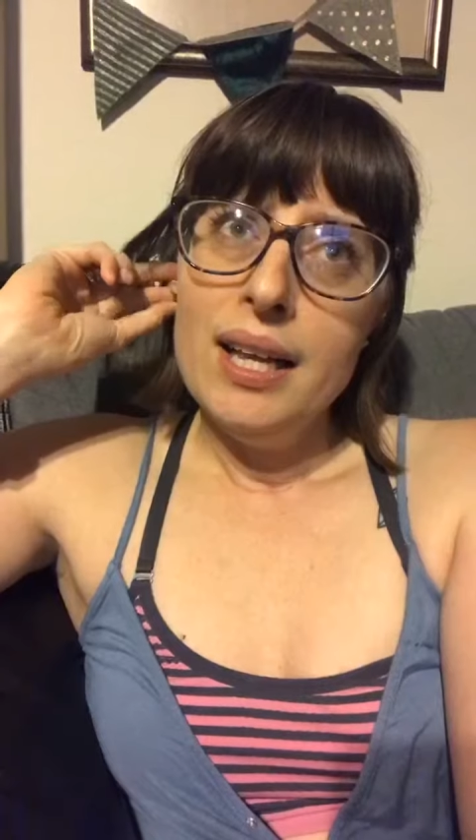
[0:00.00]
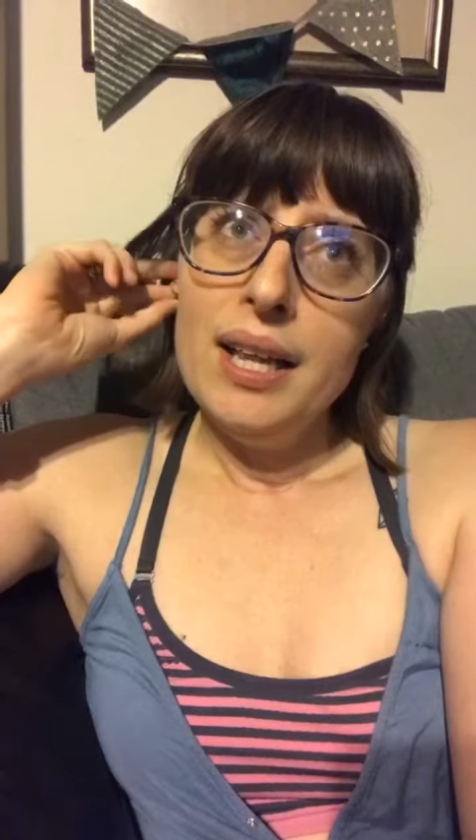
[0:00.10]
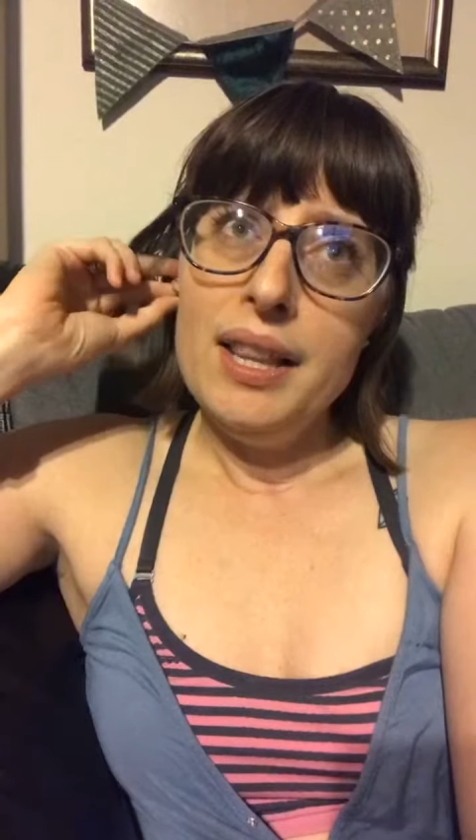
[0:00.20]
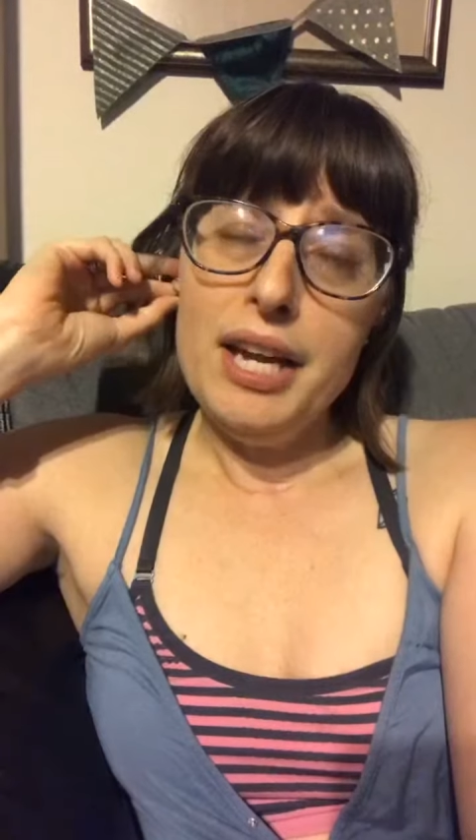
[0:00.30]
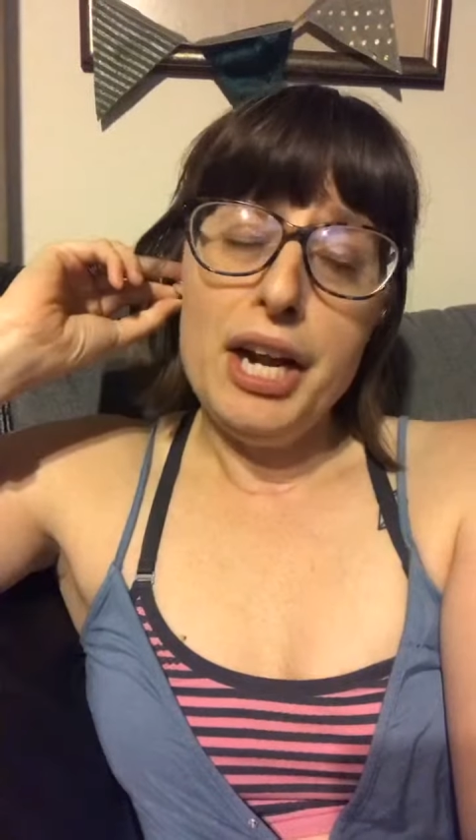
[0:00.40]

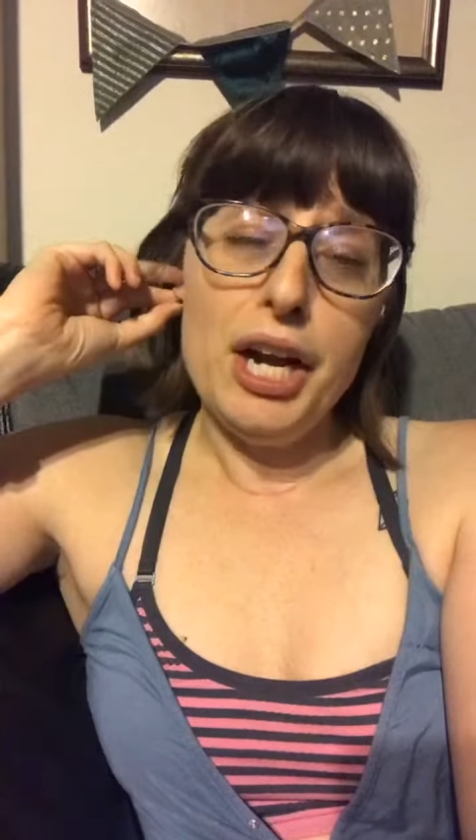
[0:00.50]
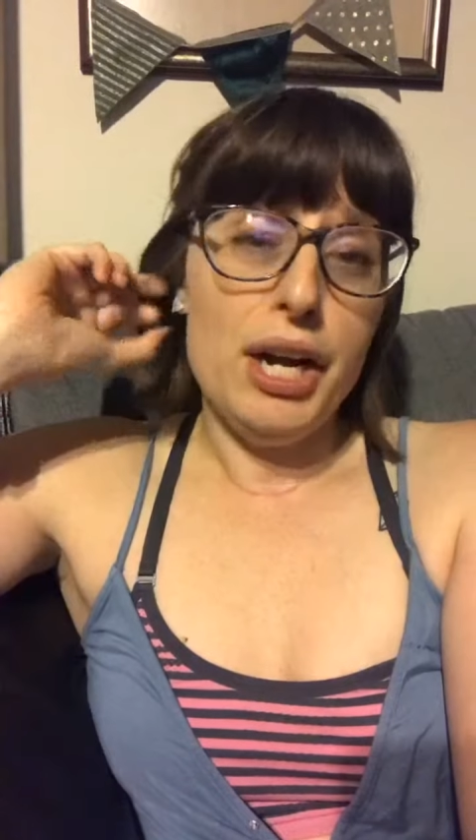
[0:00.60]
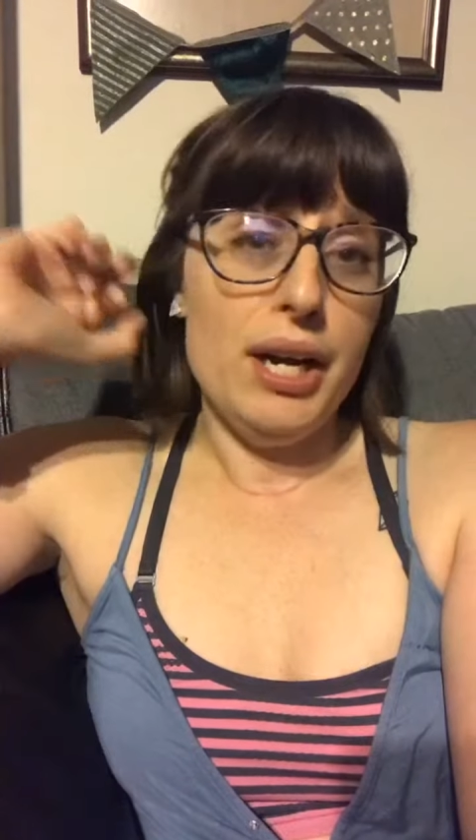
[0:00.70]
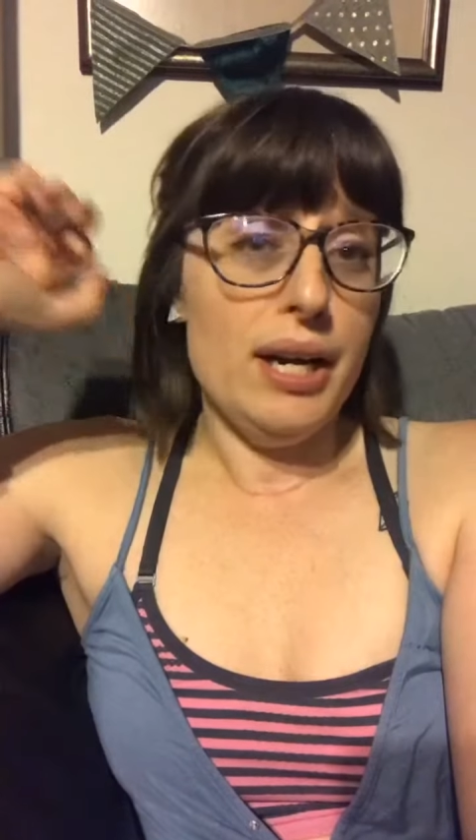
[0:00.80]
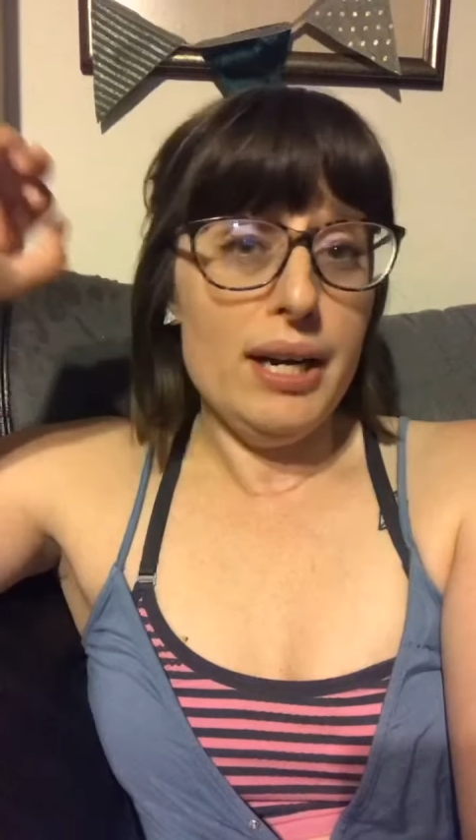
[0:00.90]

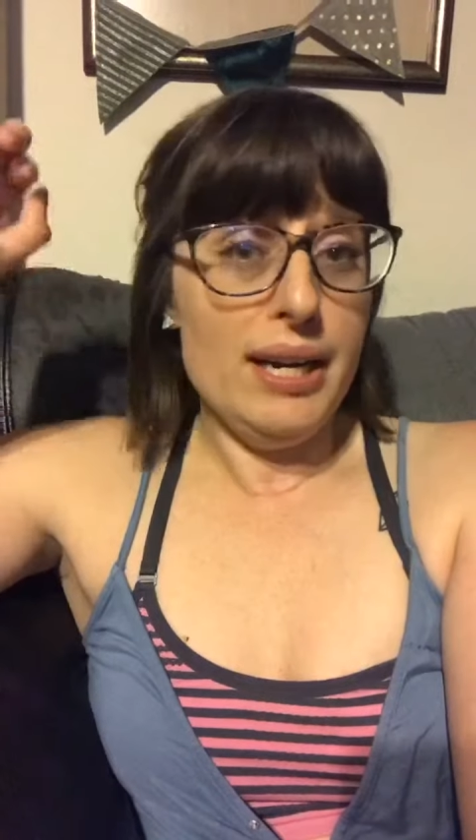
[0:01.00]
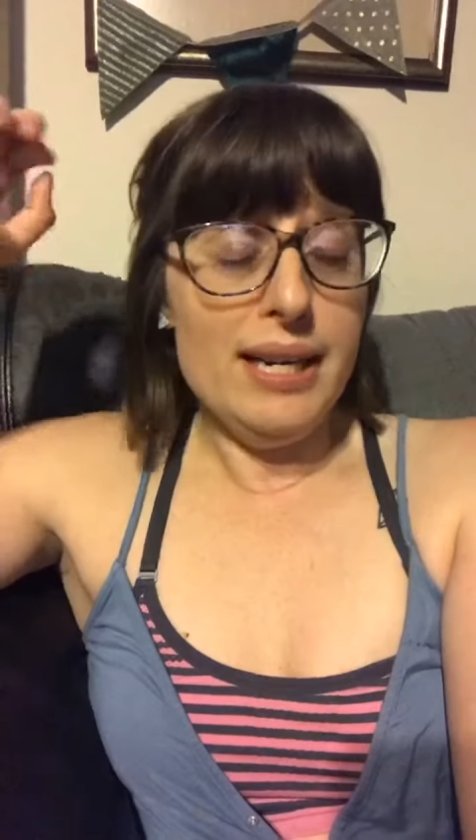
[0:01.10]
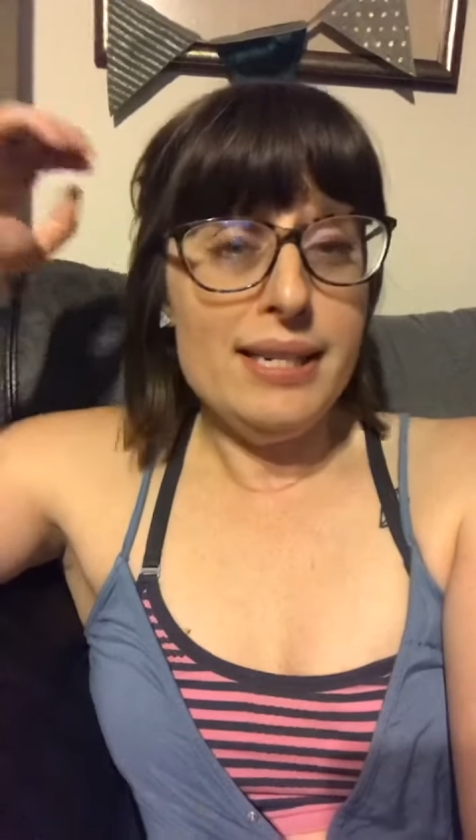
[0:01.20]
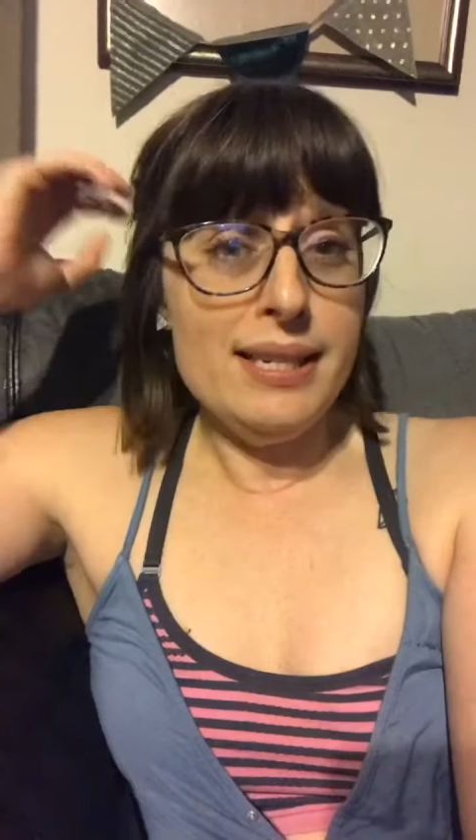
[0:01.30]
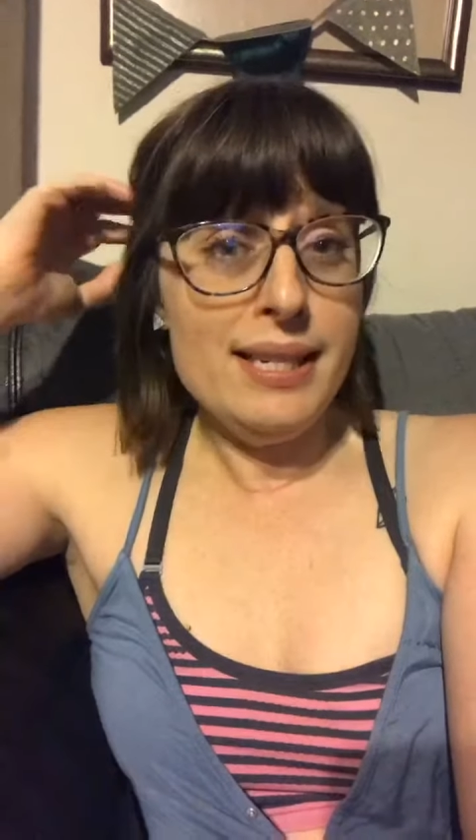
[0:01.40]
there is a